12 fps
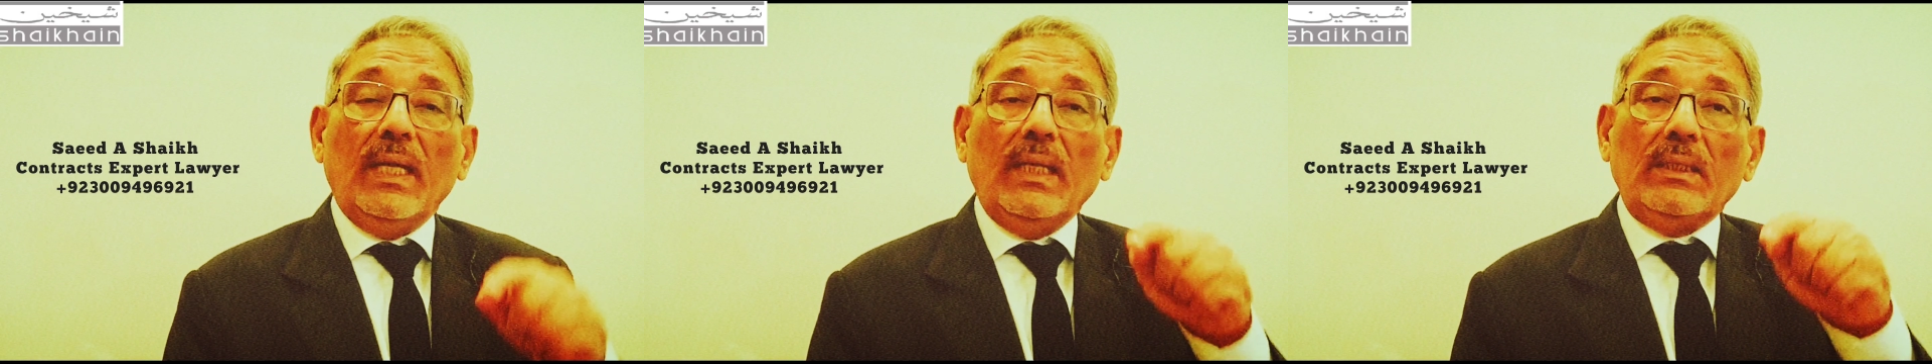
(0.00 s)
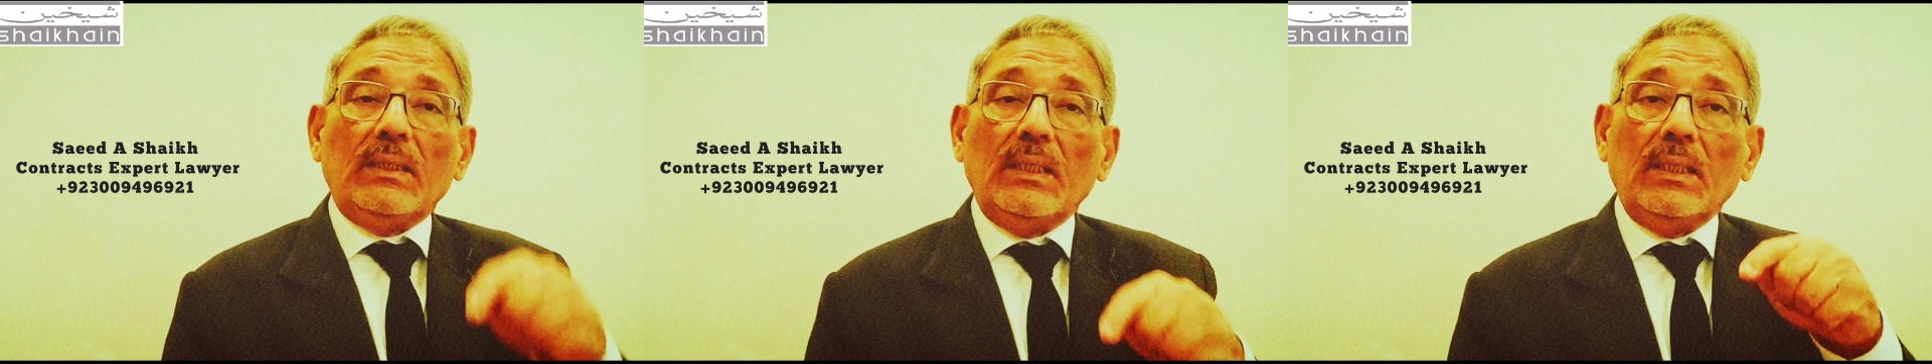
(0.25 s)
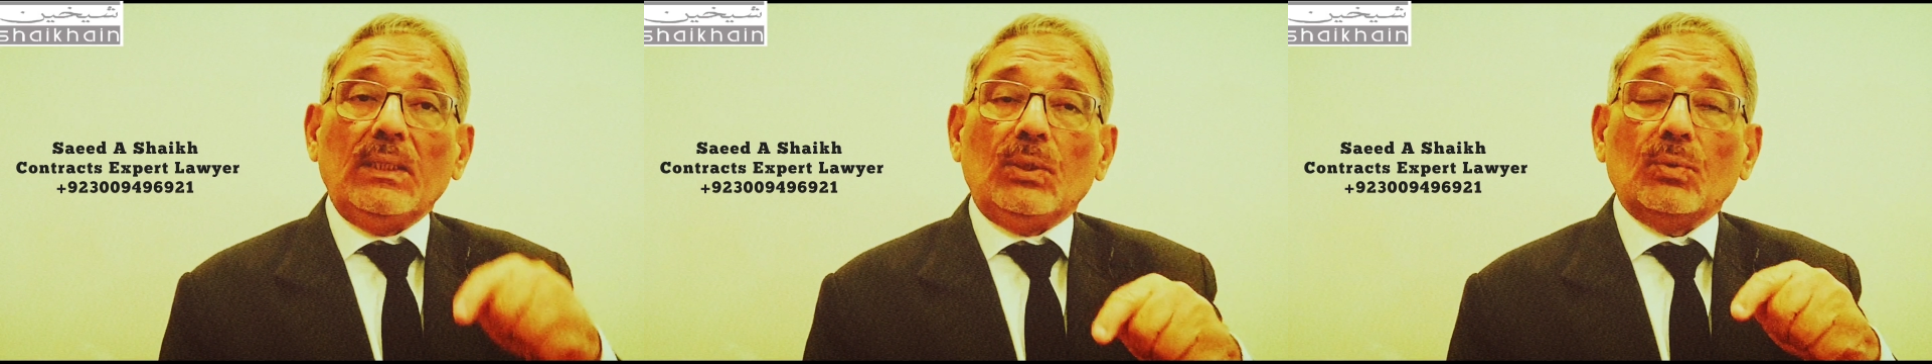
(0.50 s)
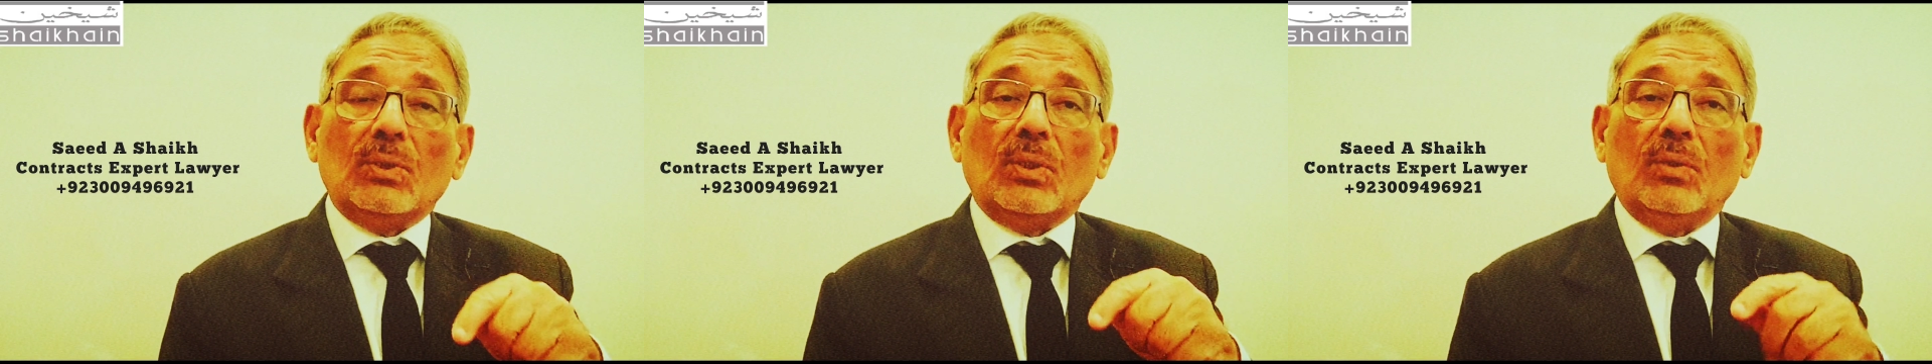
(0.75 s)
entered
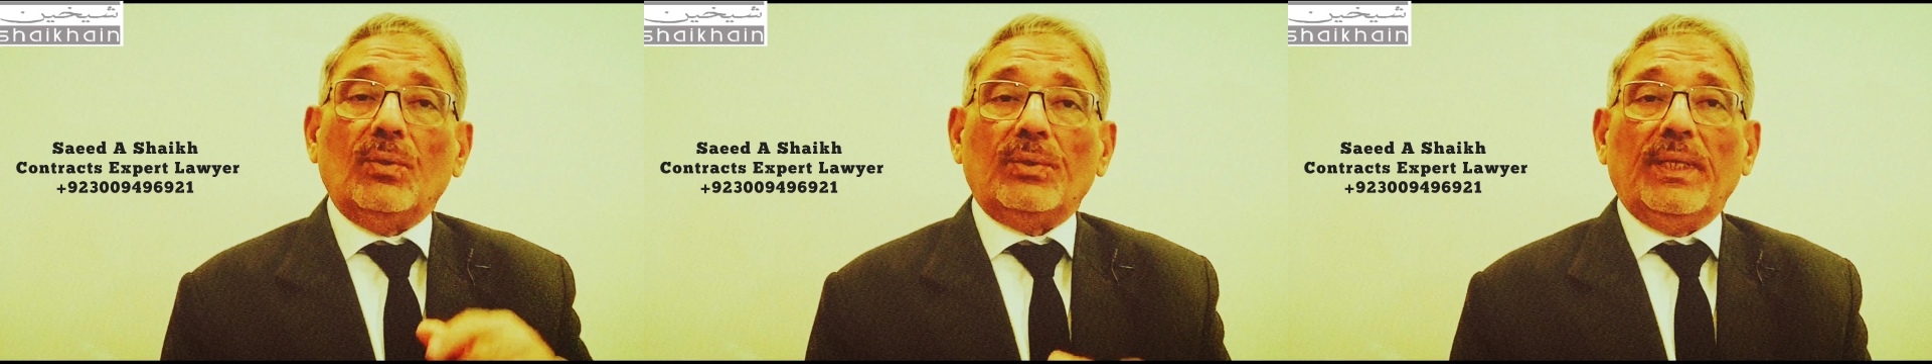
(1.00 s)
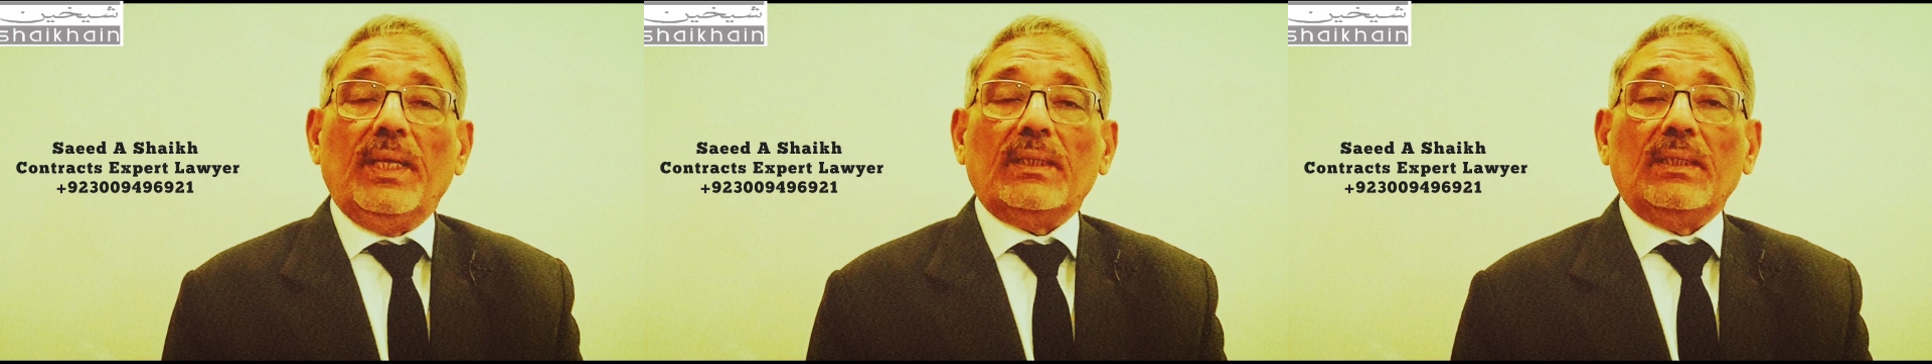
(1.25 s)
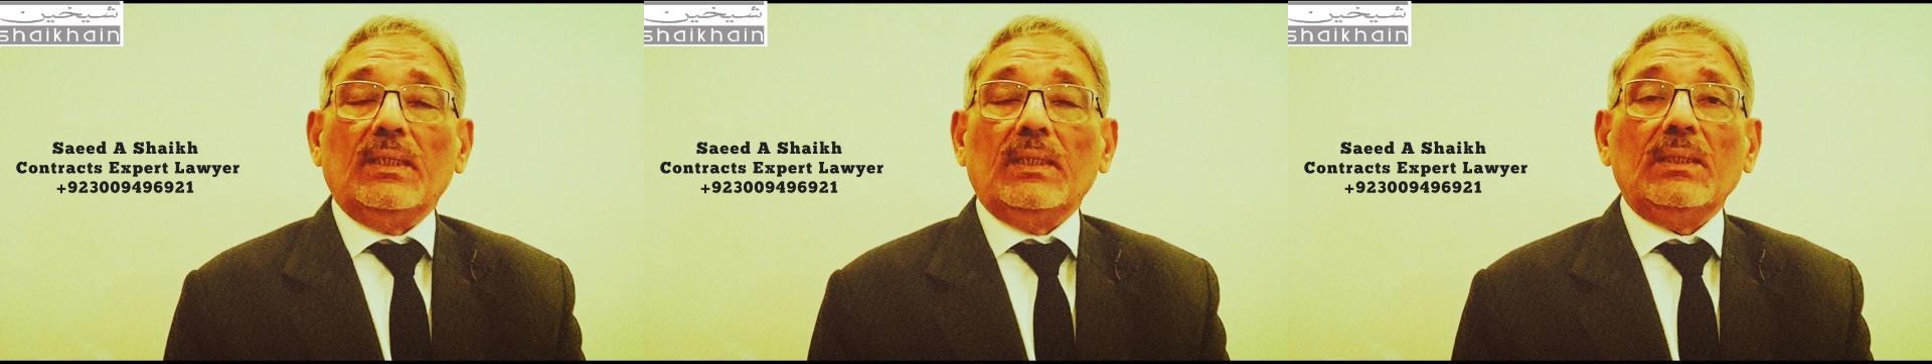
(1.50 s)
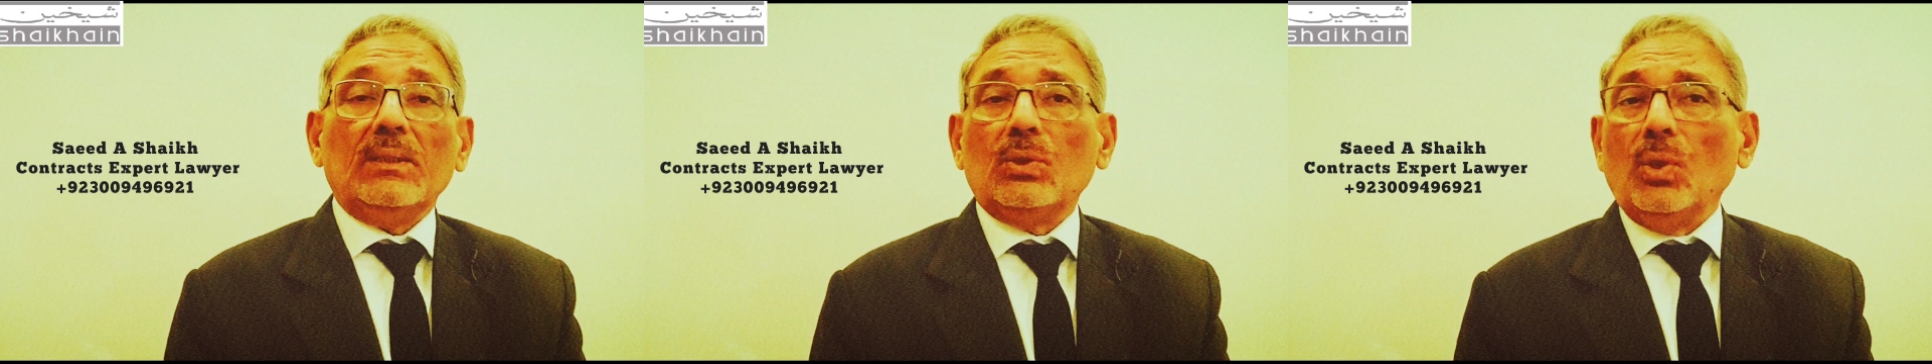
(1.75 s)
into the contract
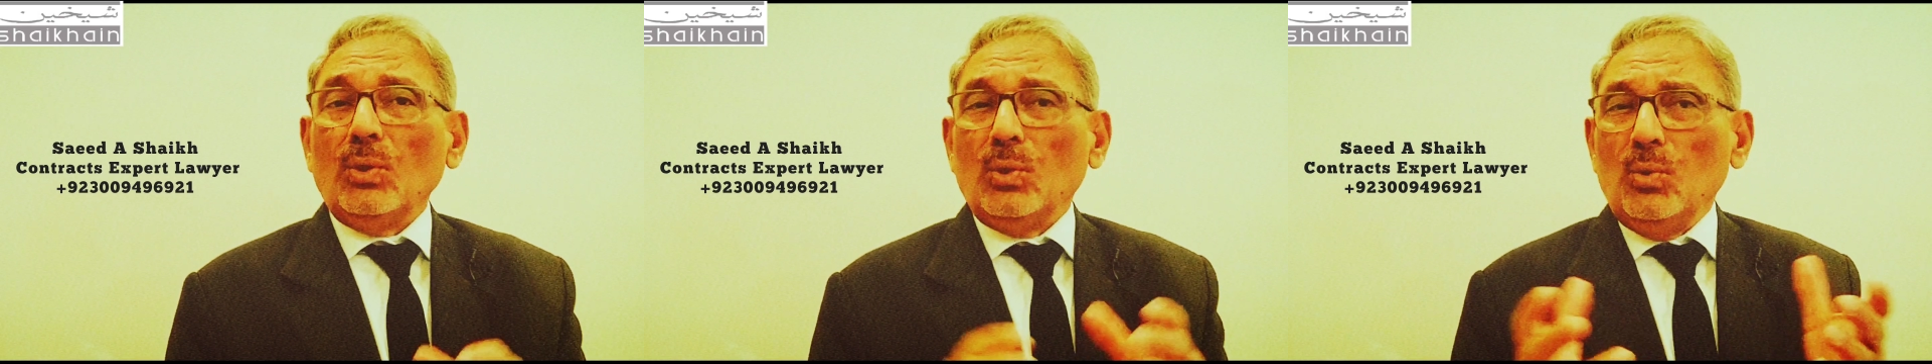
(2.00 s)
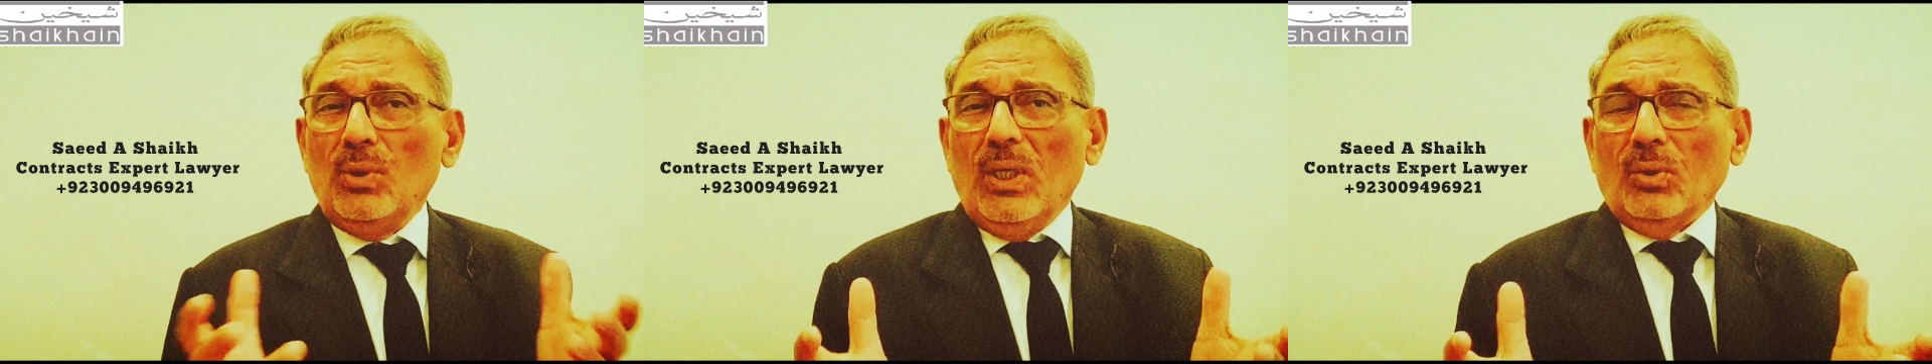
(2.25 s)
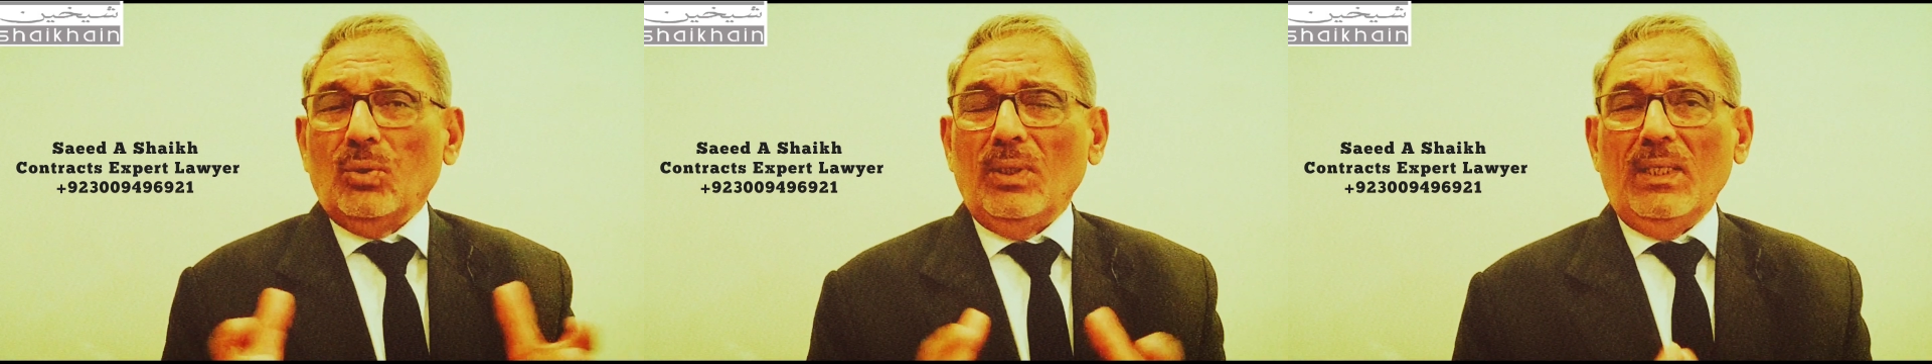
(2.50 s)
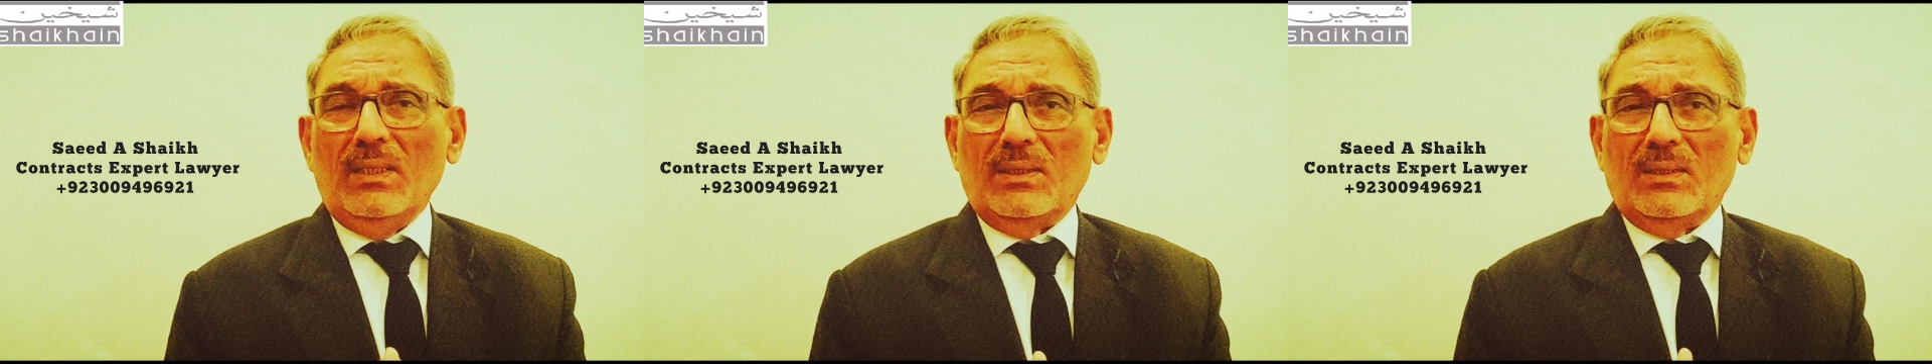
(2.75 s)
is not duly
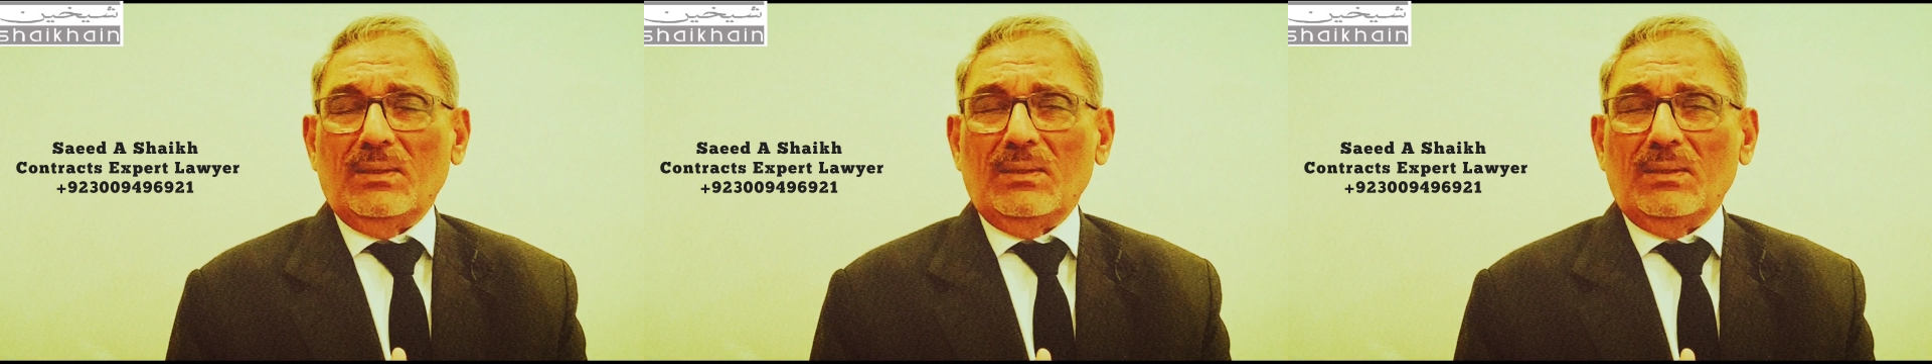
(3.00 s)
authorized,